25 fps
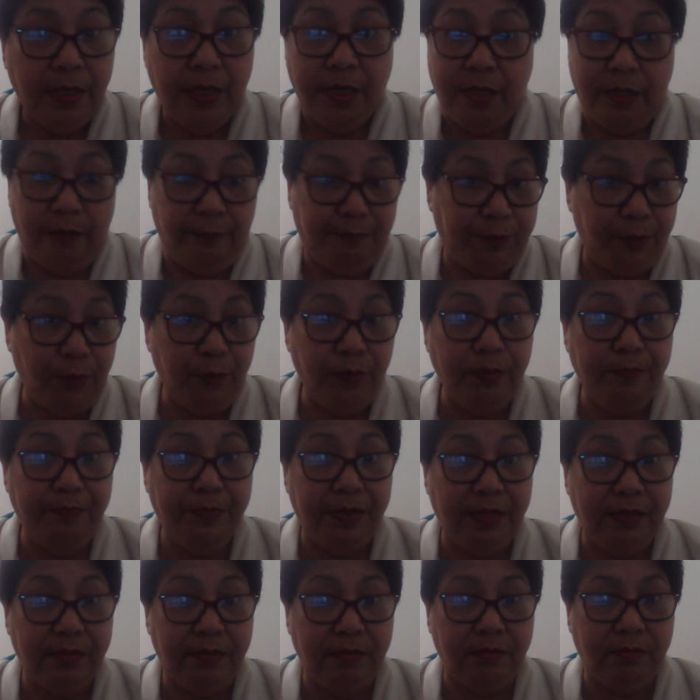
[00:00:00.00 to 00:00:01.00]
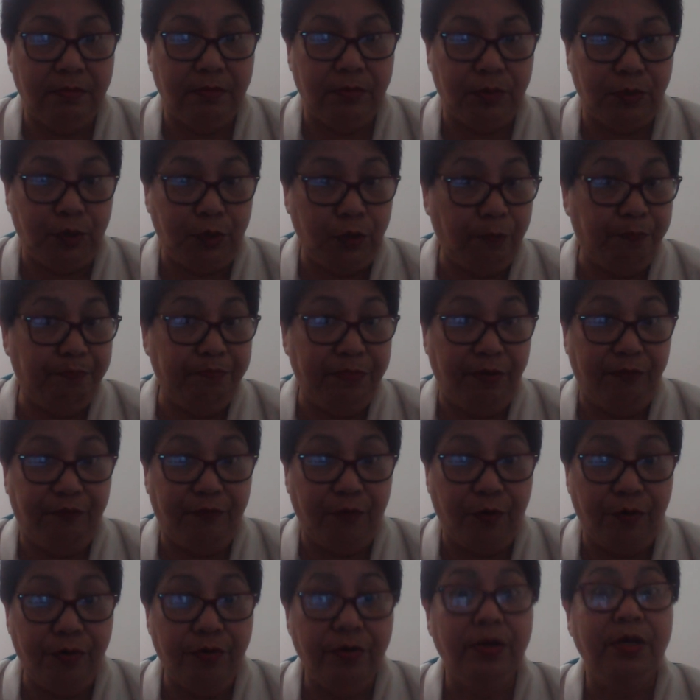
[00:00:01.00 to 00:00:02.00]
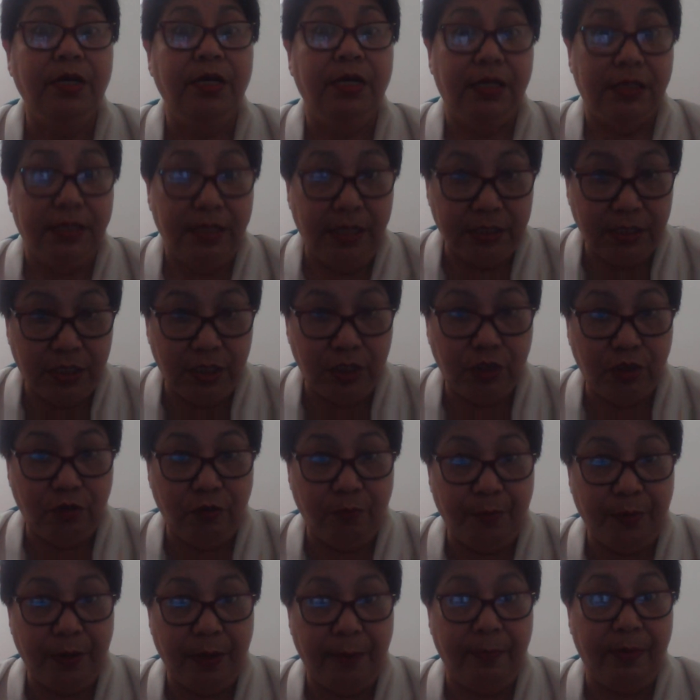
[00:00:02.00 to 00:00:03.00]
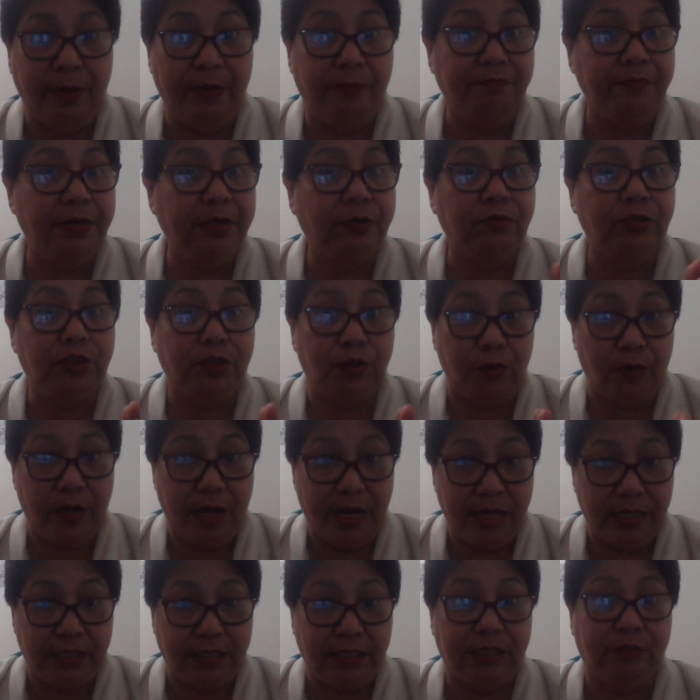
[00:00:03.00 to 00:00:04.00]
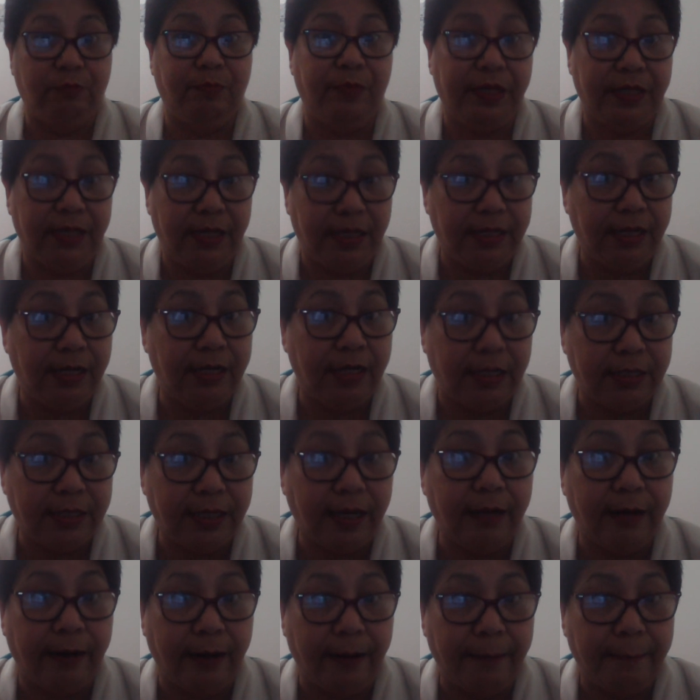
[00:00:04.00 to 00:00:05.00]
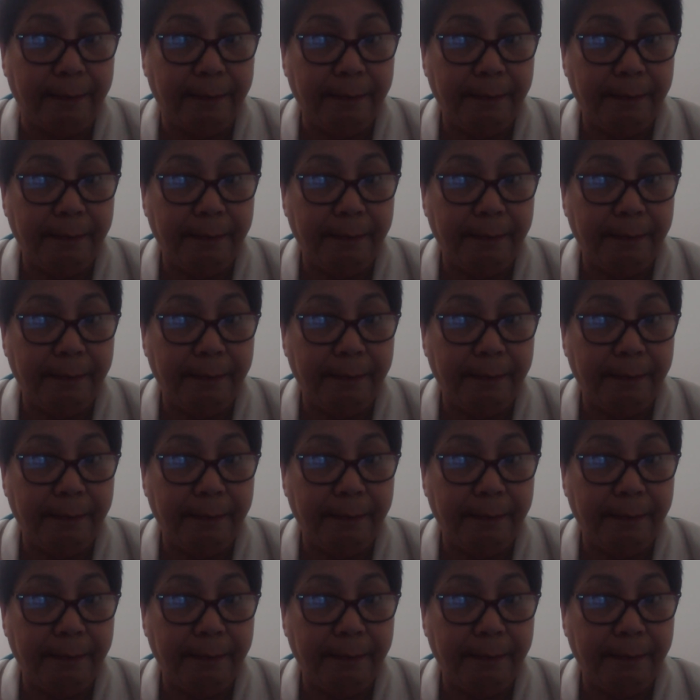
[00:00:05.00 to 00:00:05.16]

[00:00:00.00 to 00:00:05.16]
If you have been duped before, that is your problem because your eyes is bigger than a dollar.